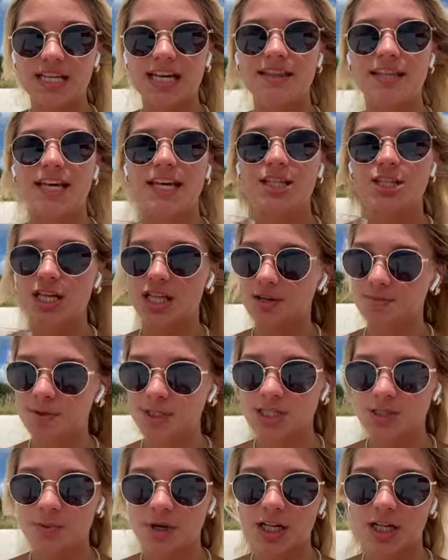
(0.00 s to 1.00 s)
and then Jalen
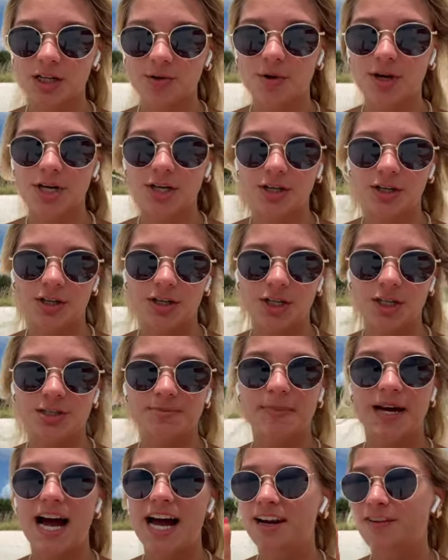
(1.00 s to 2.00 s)
put sparkling water in hers
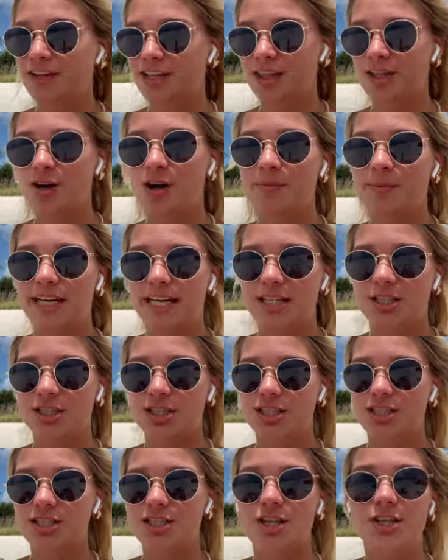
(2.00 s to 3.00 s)
but I don't like the
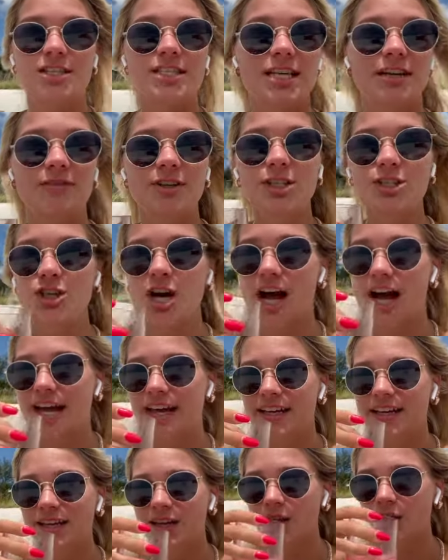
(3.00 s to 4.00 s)
carbonation so let's give her a try.
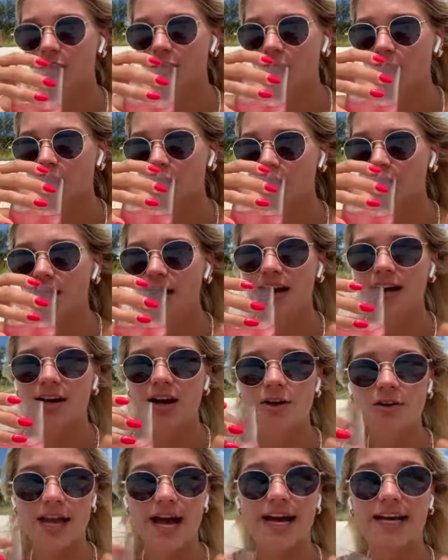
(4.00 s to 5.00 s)
And lime.
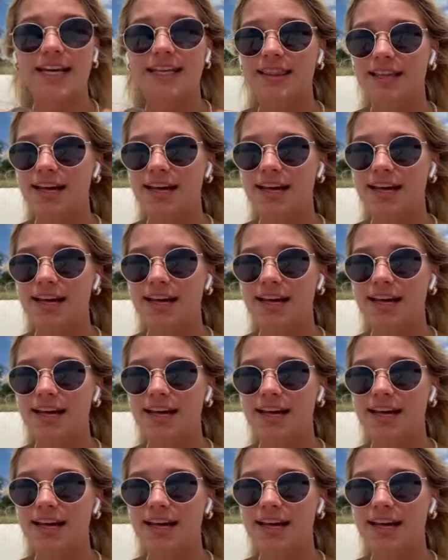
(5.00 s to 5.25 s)
Oh yeah, and